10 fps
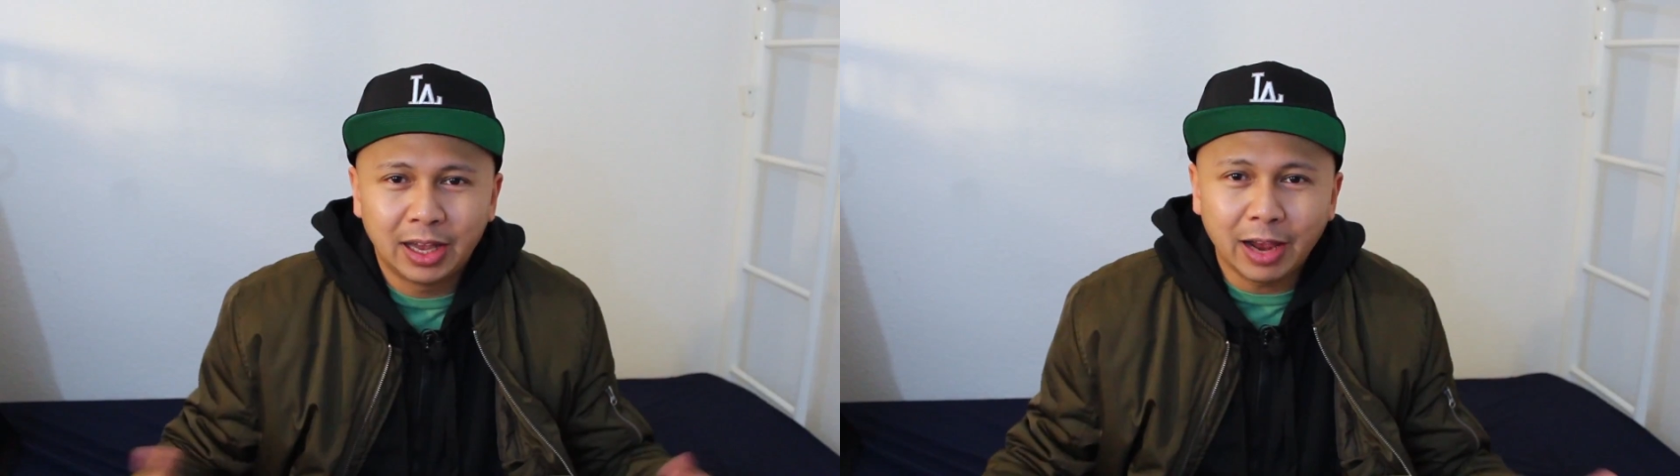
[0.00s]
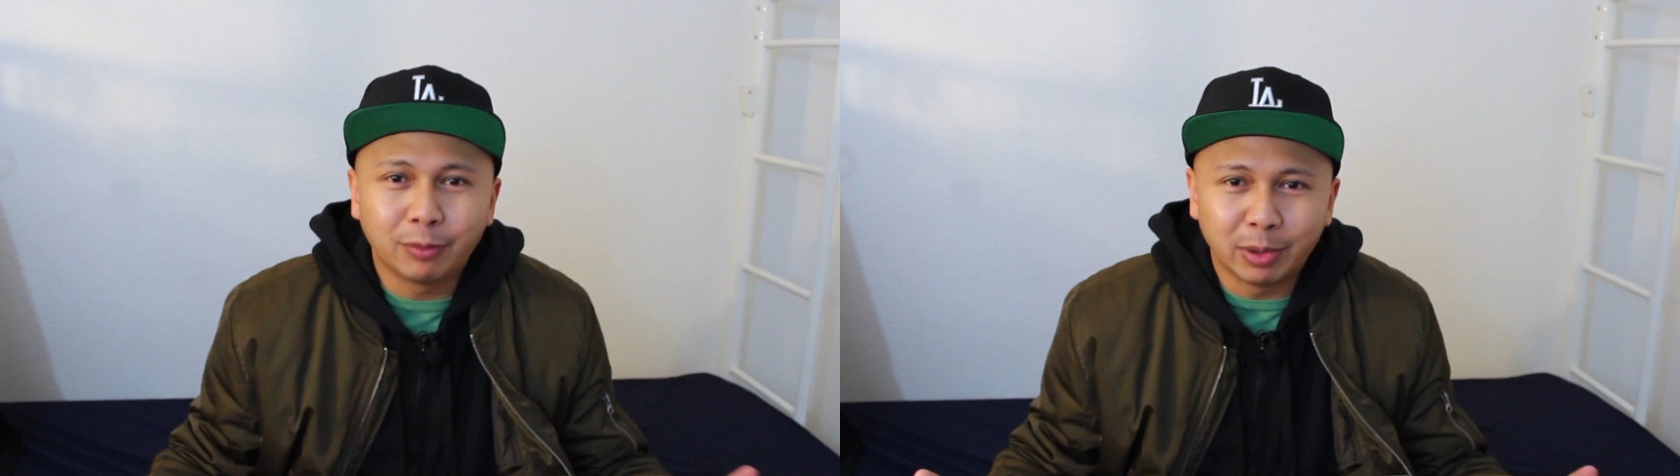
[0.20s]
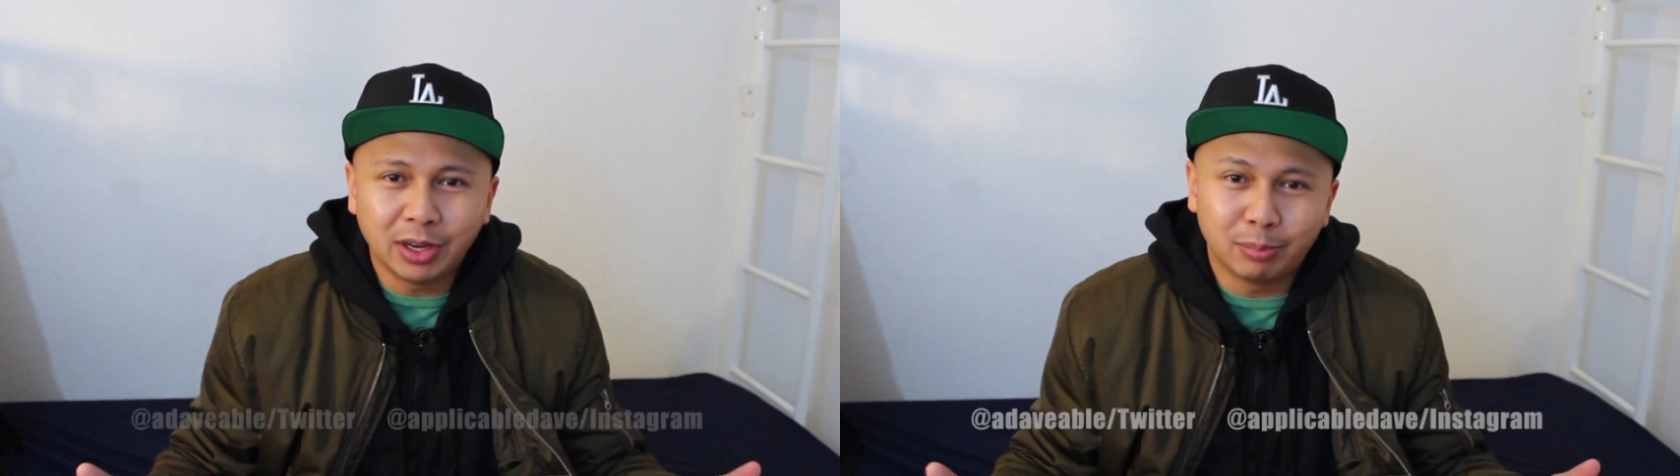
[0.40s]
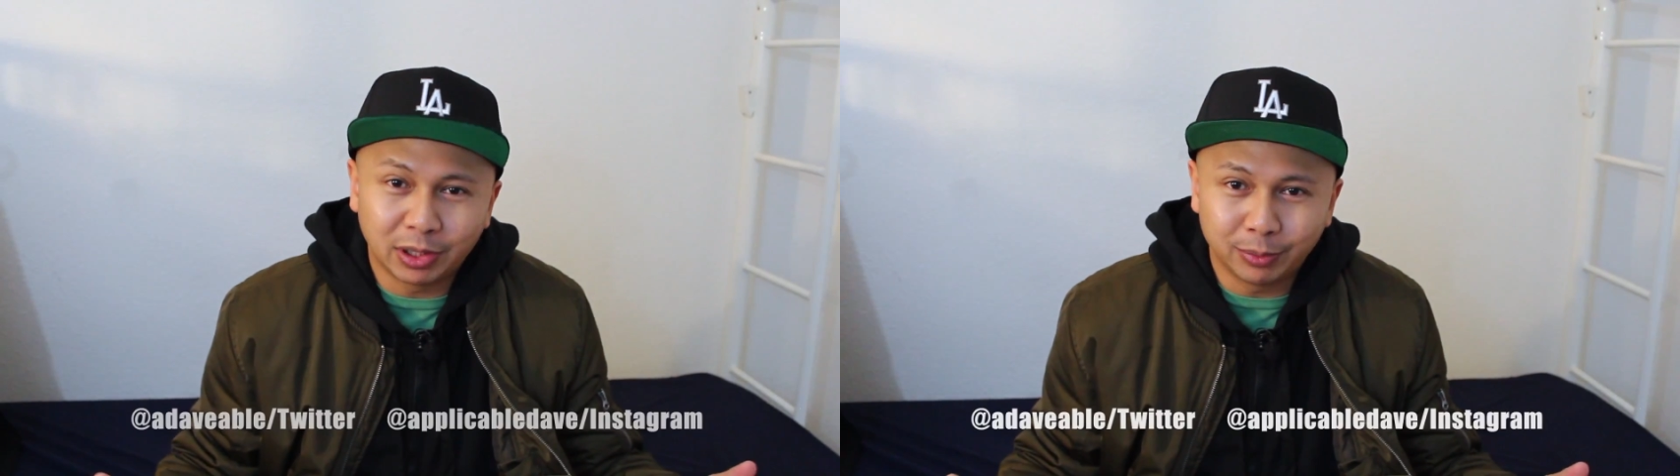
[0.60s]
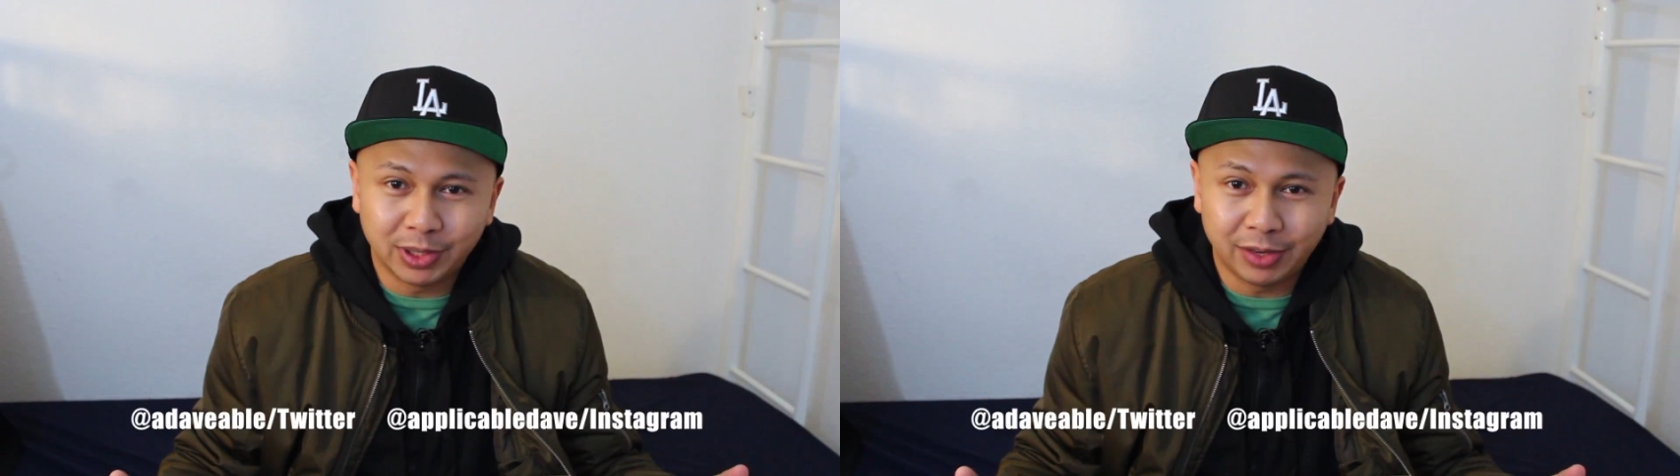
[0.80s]
Hey everybody,
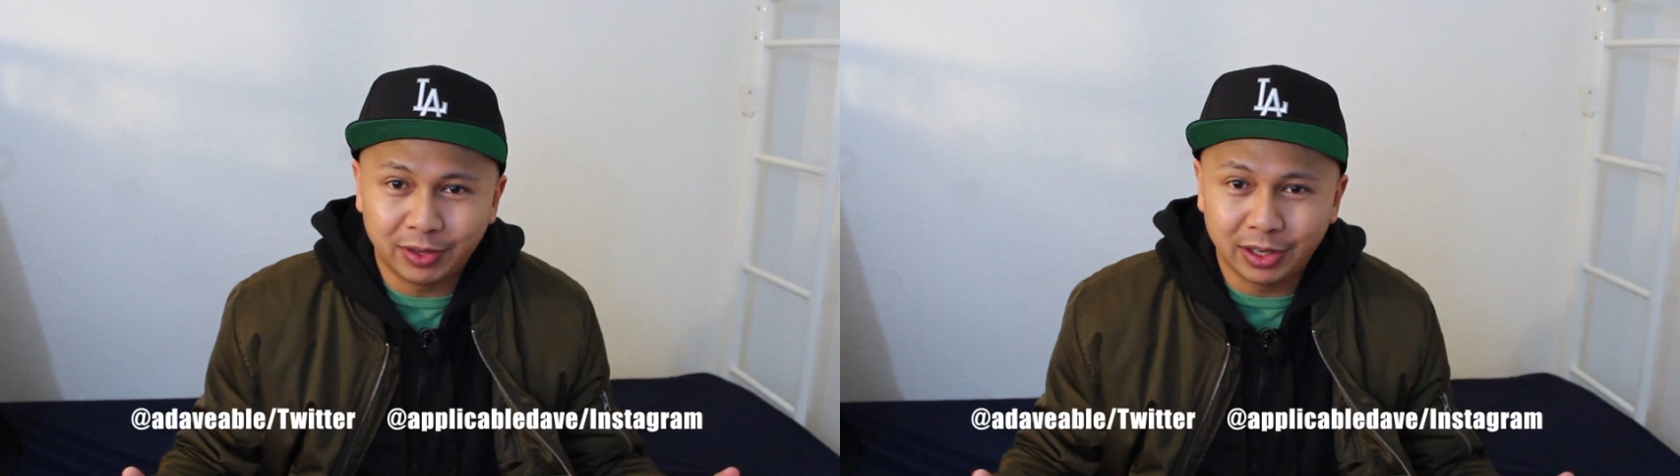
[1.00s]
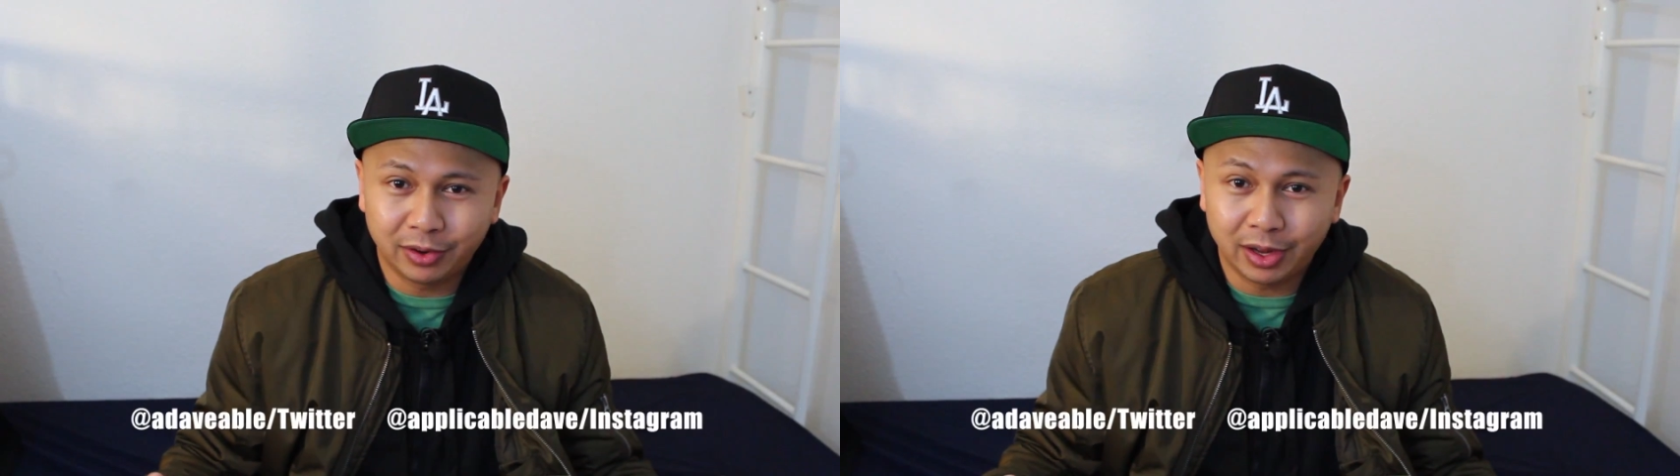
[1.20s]
Applicable Dave here,